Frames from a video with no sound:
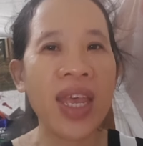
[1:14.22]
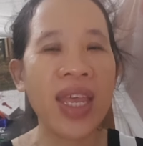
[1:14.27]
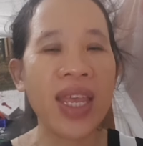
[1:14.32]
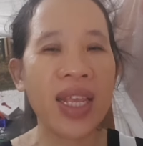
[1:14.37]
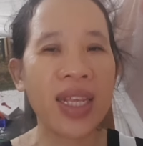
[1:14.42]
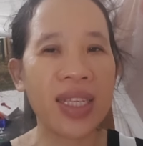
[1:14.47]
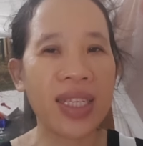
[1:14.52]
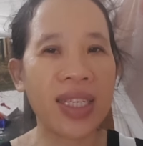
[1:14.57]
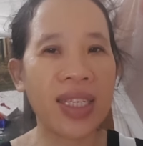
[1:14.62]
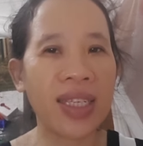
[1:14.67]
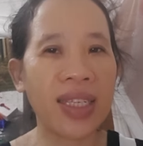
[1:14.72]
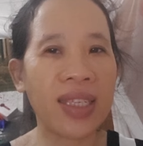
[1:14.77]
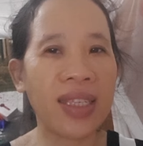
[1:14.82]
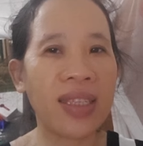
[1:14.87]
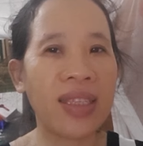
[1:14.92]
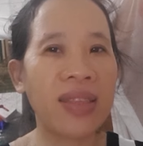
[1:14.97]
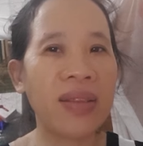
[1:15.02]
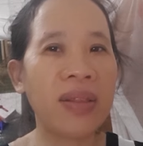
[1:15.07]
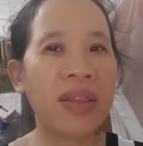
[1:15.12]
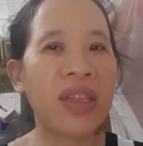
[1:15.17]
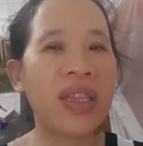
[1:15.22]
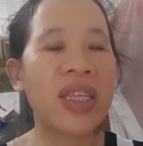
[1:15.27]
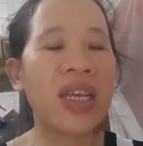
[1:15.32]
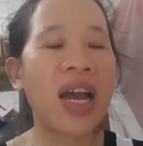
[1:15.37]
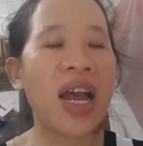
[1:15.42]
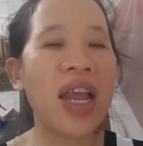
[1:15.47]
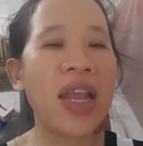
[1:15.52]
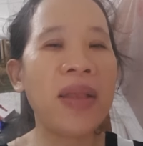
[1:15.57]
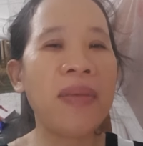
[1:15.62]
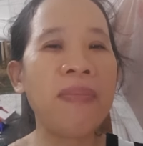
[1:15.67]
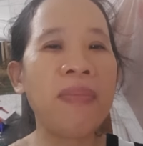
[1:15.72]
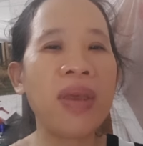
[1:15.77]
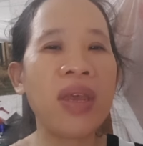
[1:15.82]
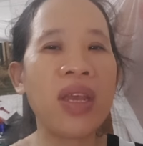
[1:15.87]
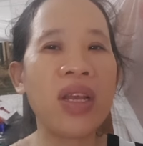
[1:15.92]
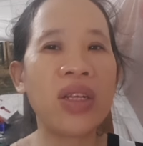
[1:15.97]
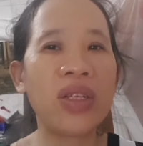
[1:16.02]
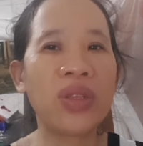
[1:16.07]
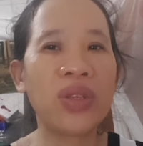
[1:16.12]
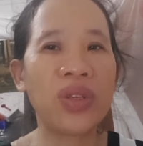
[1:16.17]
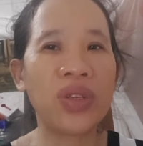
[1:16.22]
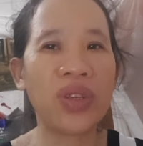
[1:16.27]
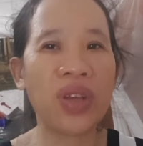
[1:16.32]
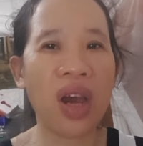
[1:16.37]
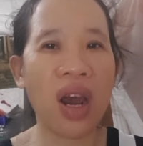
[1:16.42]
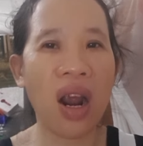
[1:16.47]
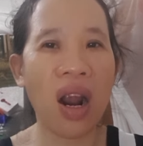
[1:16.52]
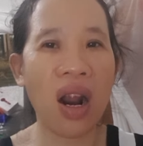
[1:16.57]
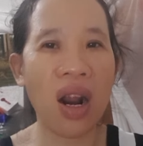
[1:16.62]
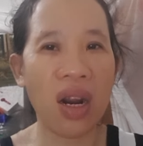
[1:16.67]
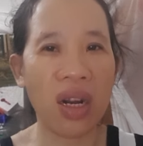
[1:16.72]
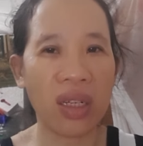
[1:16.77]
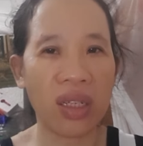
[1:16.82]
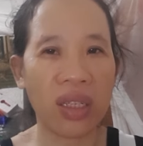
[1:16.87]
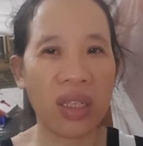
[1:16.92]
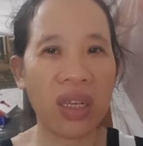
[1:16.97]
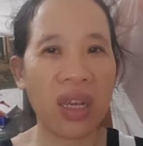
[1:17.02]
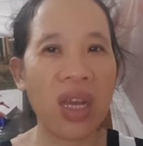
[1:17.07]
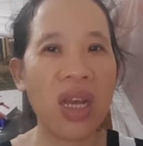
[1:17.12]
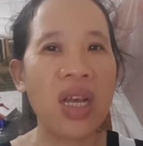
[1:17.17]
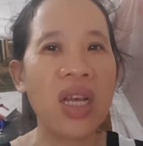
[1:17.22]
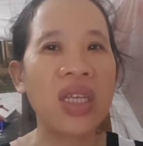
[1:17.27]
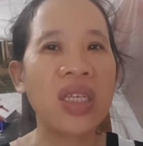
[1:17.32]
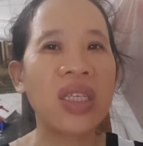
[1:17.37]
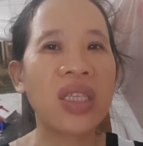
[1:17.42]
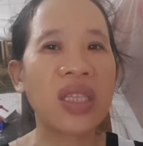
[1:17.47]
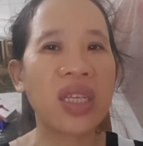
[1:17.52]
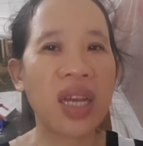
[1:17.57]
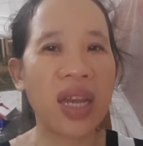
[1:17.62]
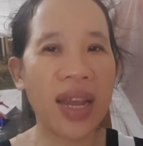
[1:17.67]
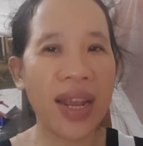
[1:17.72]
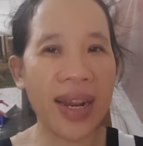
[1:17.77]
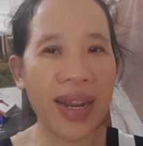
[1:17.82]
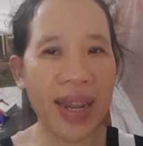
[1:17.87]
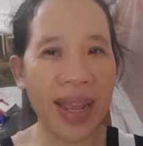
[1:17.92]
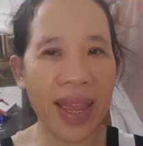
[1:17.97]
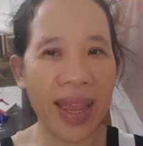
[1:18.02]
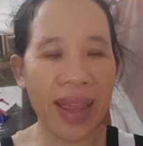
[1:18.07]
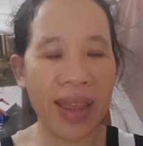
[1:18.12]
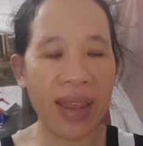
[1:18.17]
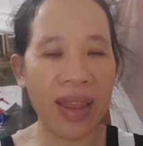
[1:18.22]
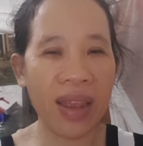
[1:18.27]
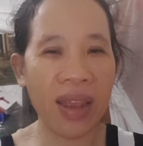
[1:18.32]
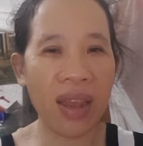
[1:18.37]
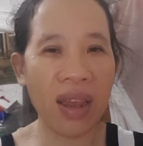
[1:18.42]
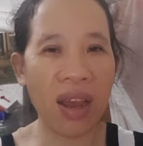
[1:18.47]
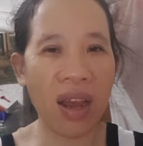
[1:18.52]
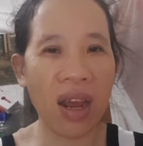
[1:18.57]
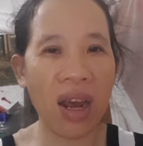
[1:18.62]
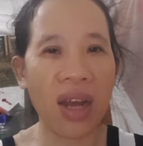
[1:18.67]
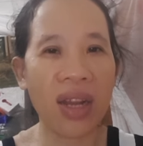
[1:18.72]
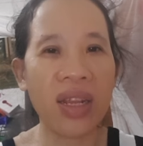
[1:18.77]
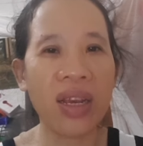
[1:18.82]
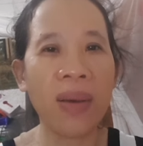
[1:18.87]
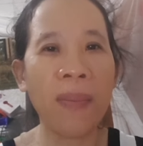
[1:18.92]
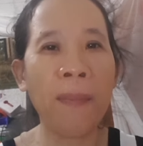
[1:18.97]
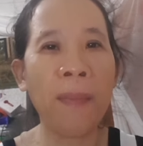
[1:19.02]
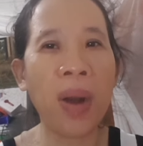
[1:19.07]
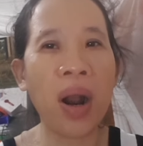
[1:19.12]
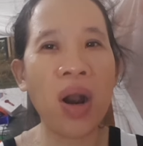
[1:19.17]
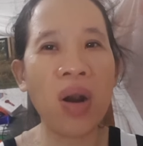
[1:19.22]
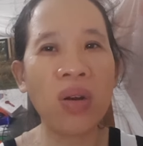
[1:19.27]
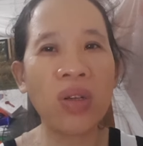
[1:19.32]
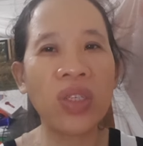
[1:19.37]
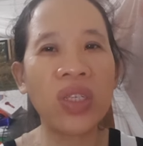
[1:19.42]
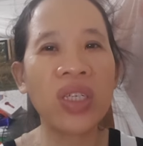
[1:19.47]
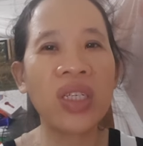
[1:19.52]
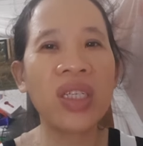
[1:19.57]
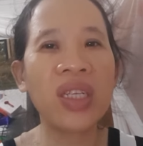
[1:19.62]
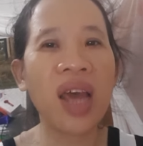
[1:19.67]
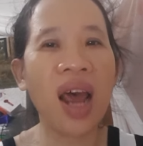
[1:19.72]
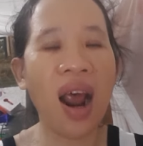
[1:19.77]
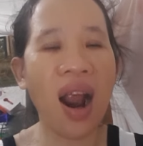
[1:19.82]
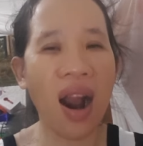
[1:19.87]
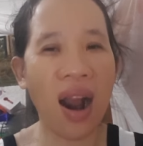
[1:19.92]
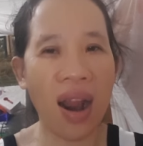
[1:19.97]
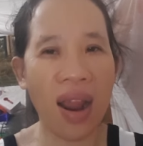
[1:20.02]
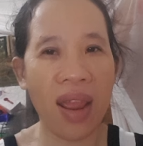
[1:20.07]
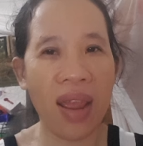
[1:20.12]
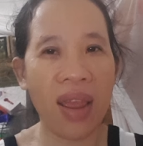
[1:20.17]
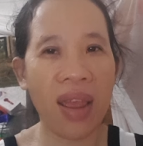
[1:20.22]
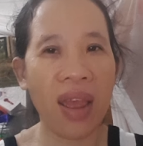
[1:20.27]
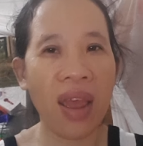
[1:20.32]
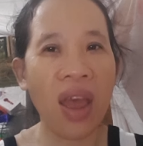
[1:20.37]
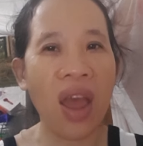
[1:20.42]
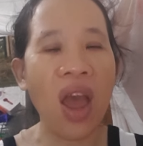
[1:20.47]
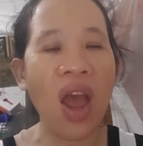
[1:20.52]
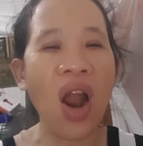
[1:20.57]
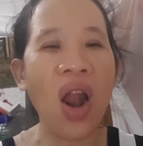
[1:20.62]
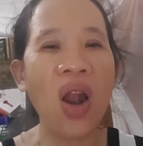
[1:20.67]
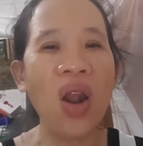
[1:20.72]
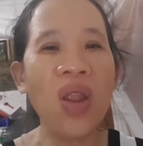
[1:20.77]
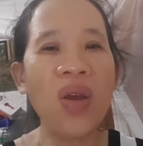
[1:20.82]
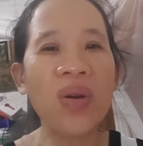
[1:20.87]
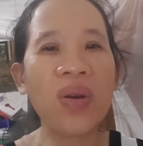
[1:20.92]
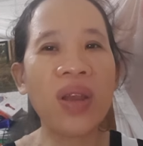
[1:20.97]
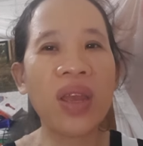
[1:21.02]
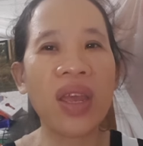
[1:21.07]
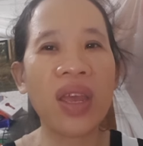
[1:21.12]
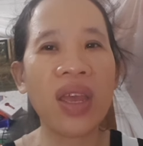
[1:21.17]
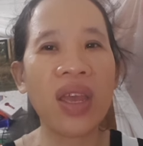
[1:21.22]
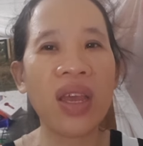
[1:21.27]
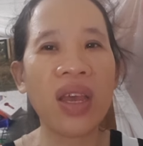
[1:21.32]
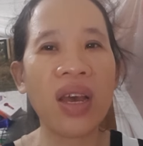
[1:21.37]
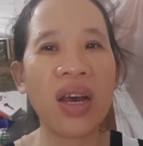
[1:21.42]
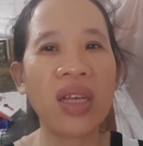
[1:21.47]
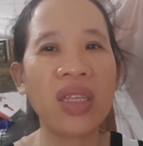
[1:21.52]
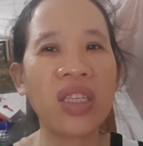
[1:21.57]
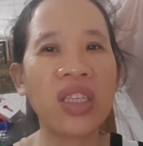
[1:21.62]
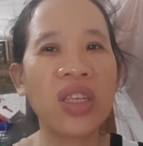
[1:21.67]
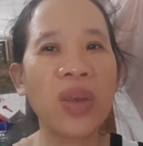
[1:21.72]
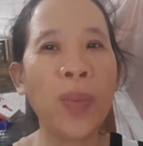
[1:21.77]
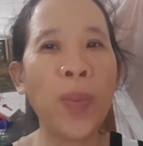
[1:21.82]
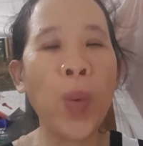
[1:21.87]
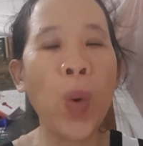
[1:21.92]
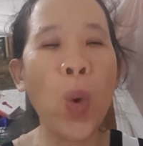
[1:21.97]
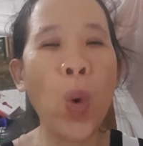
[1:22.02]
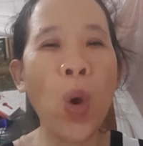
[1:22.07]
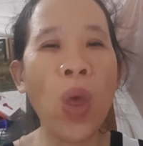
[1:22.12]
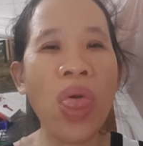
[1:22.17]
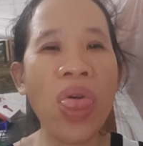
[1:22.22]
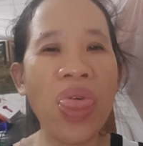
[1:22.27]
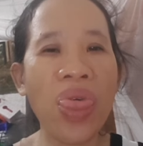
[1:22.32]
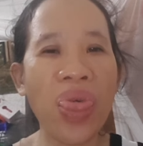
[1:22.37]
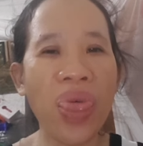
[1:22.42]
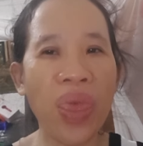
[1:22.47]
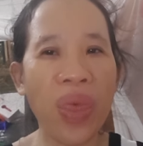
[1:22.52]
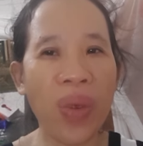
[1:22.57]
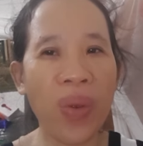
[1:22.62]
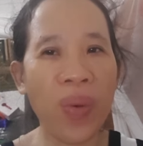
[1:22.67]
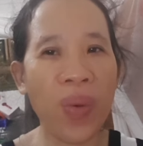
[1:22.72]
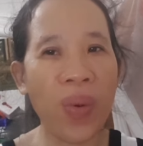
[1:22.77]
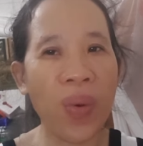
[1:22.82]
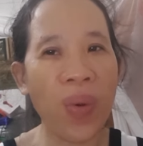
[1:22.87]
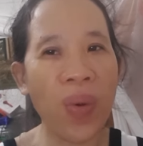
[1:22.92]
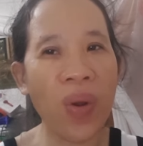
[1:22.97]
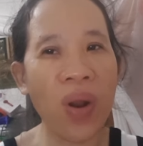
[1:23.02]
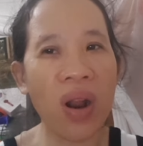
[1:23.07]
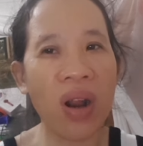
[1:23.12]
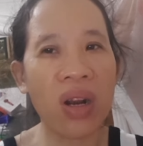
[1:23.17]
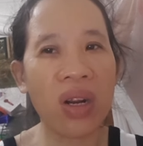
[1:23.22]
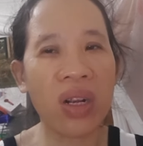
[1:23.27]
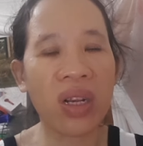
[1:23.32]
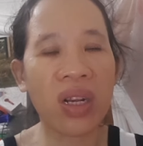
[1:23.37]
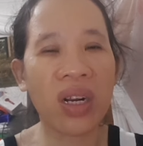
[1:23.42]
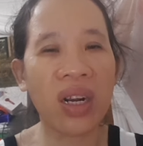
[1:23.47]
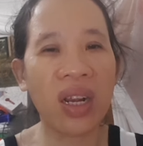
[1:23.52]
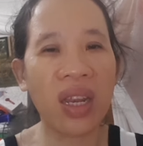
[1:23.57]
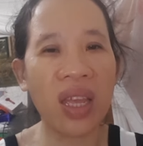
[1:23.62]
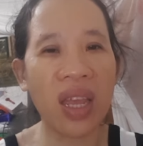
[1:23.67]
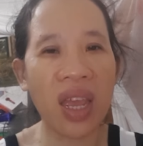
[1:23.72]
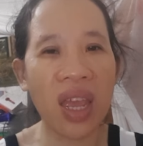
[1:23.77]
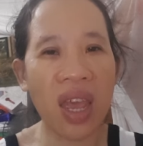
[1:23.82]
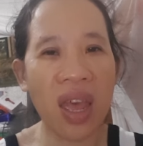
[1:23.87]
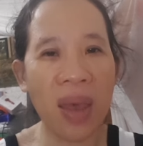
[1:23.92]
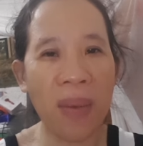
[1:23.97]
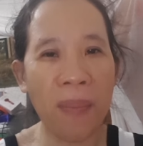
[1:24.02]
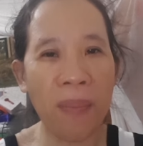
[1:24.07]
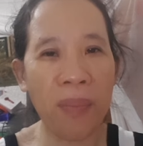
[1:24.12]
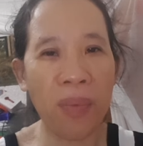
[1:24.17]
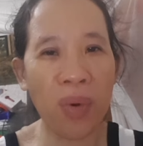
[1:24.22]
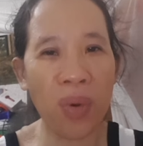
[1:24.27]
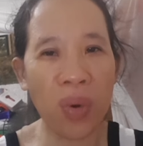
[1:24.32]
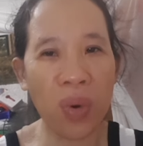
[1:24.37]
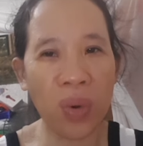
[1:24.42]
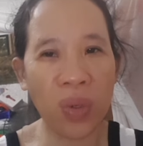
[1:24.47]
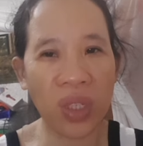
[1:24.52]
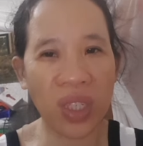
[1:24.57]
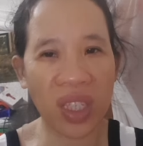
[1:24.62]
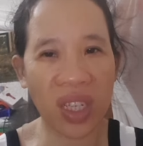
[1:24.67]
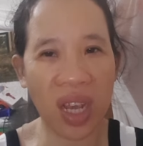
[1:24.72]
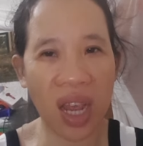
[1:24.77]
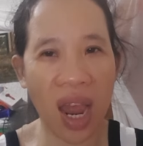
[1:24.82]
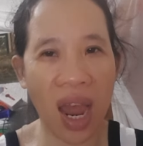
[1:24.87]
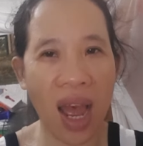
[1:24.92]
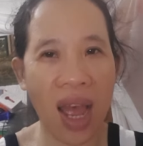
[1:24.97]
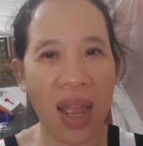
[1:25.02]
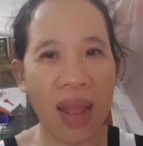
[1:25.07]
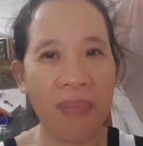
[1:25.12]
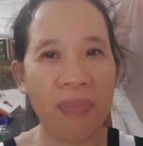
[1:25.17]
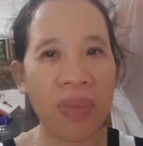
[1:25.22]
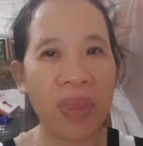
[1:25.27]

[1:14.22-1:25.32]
It is take me to your heart, standing on a mountain high, looking at the moon through a clear blue sky.